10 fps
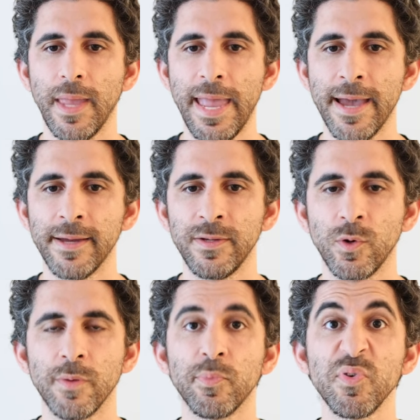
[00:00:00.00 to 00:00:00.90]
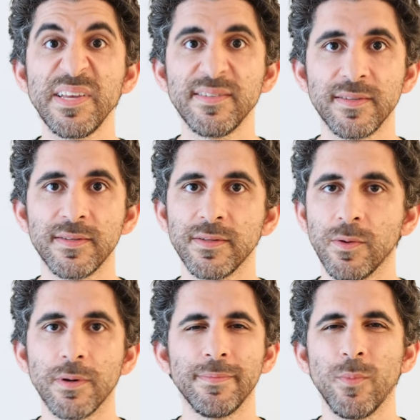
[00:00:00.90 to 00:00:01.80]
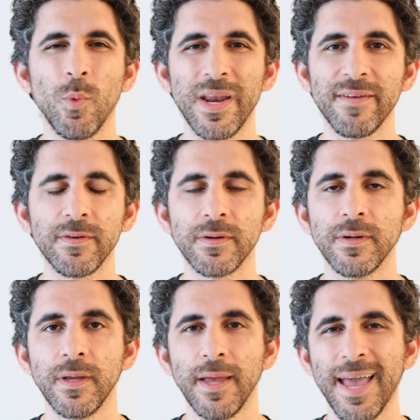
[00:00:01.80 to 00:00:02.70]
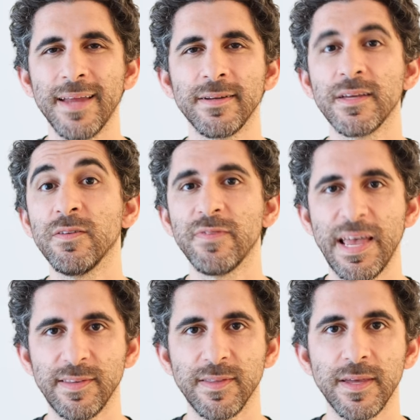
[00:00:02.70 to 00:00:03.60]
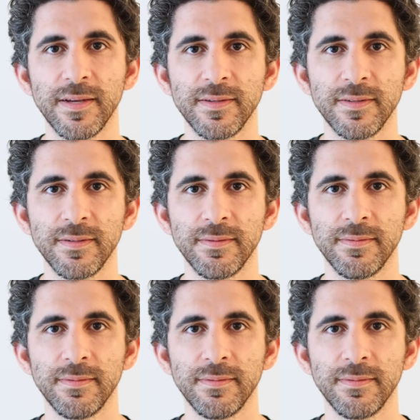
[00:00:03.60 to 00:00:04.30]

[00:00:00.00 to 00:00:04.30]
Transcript: and or priests or whatever and confess things